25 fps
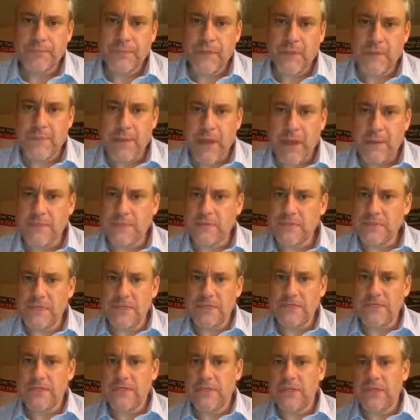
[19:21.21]
The Bible
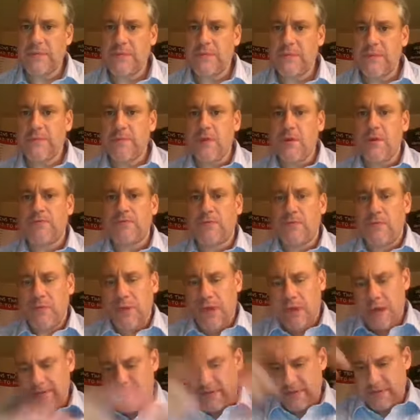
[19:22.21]
says you need to be perfect. We'll
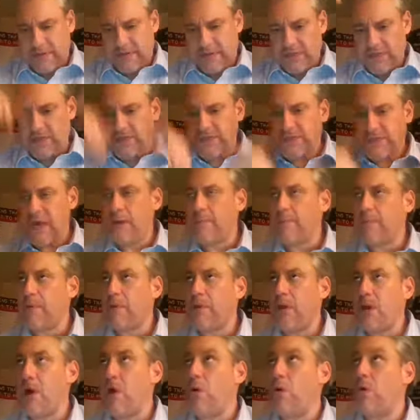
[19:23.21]
have a teaching down
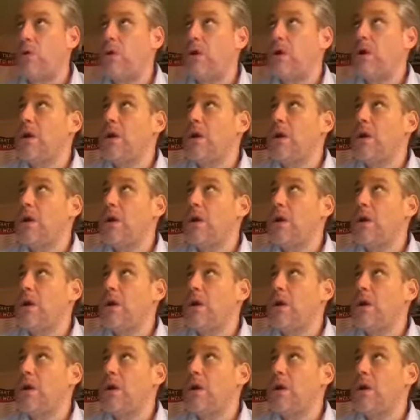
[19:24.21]
below.